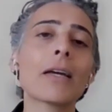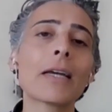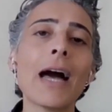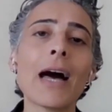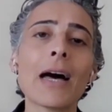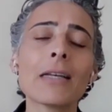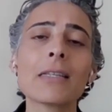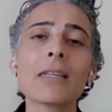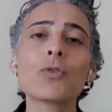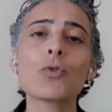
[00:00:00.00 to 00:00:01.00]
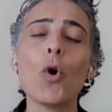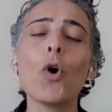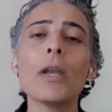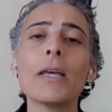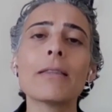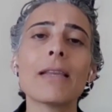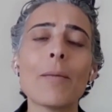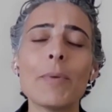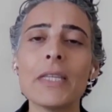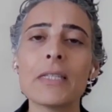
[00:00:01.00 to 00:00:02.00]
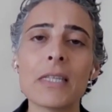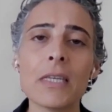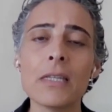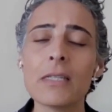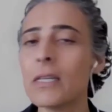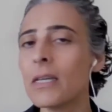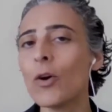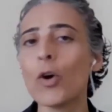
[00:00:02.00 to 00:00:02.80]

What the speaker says: gas is all in the Lebanese EEZ,